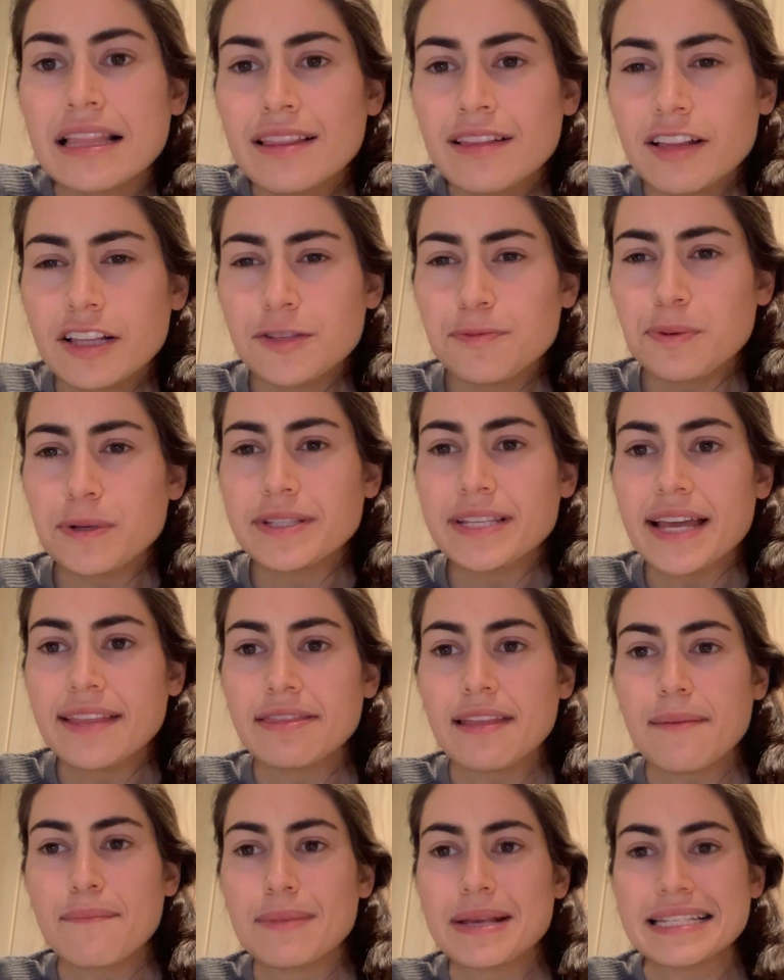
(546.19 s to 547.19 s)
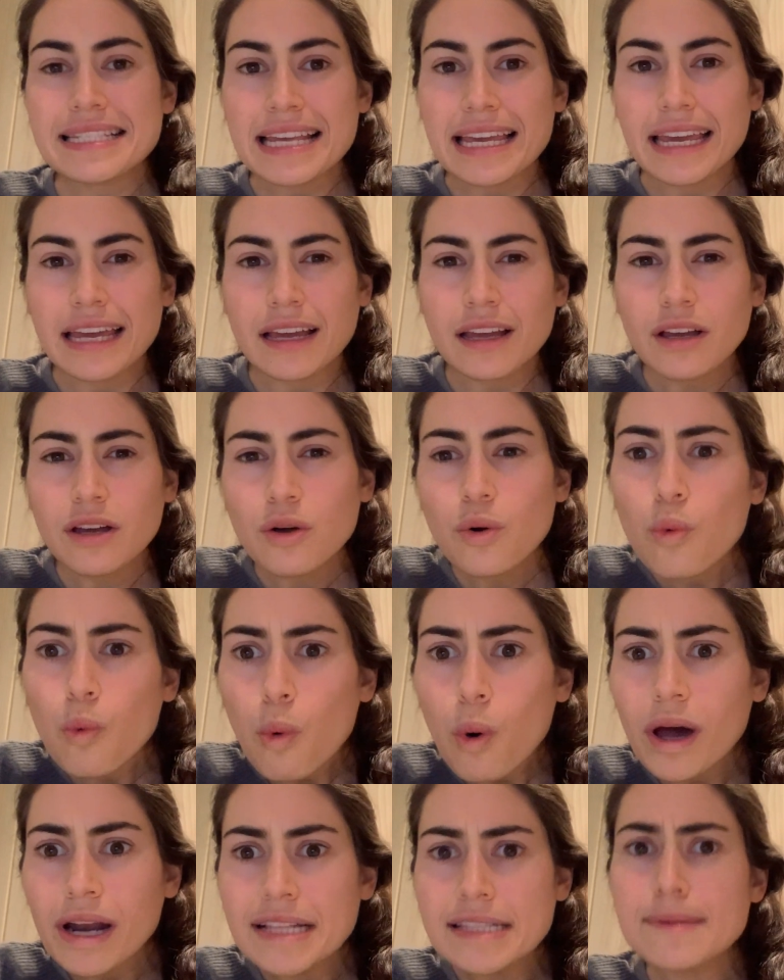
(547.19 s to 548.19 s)
Let's pretend that Miss Ng
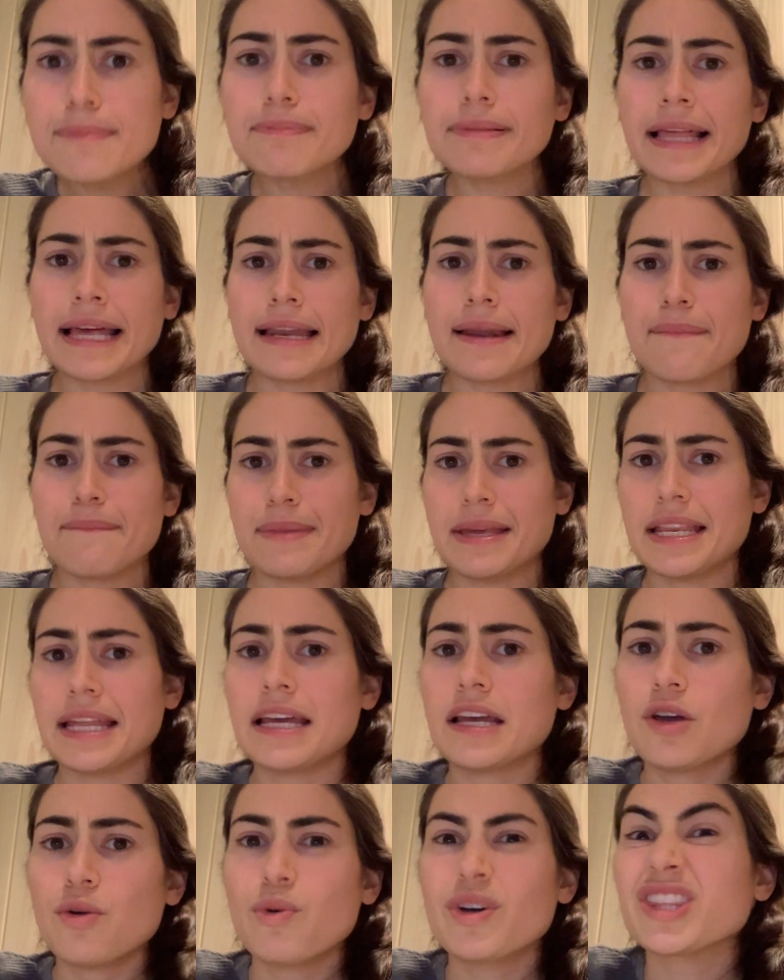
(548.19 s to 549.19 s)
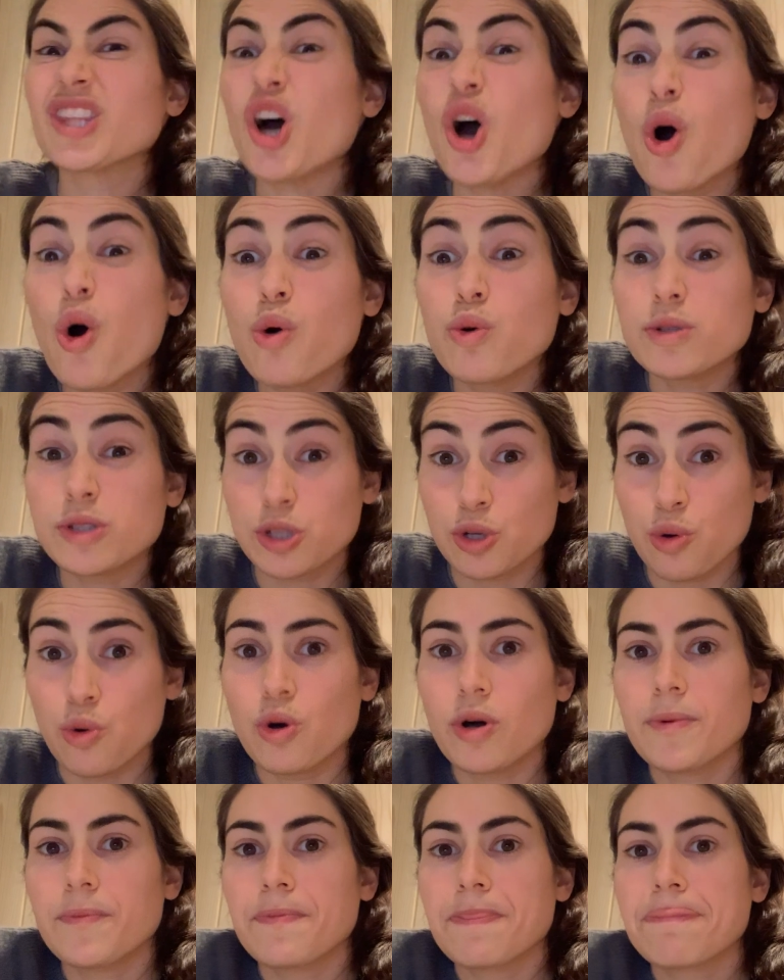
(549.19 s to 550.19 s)
wanted to plan a meeting with the whole
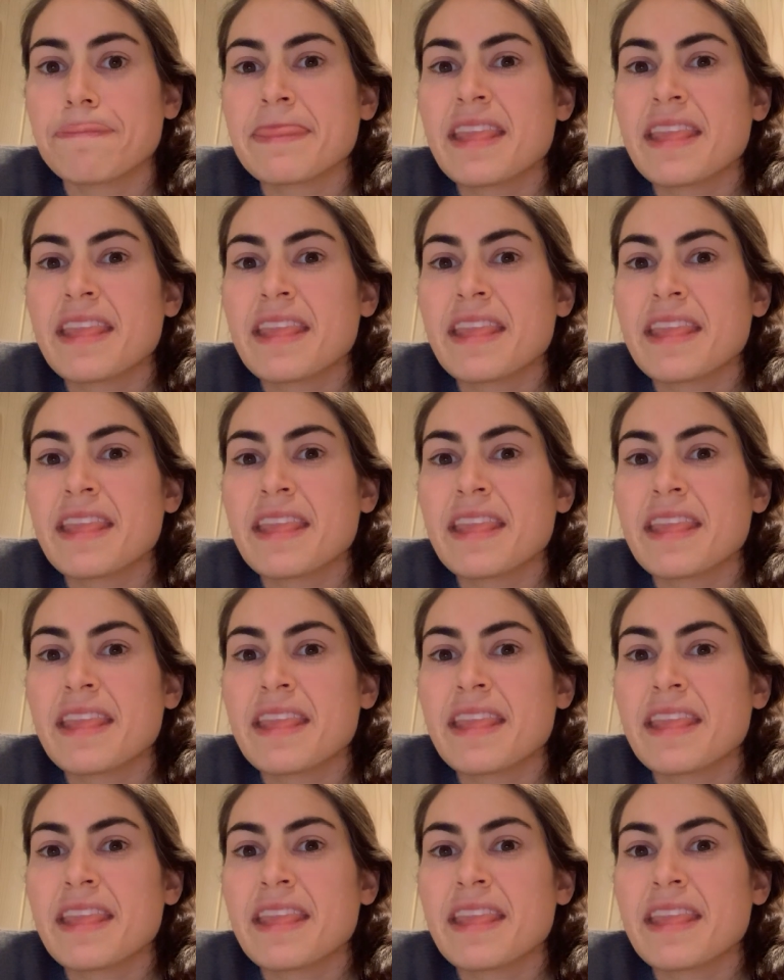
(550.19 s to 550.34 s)
school.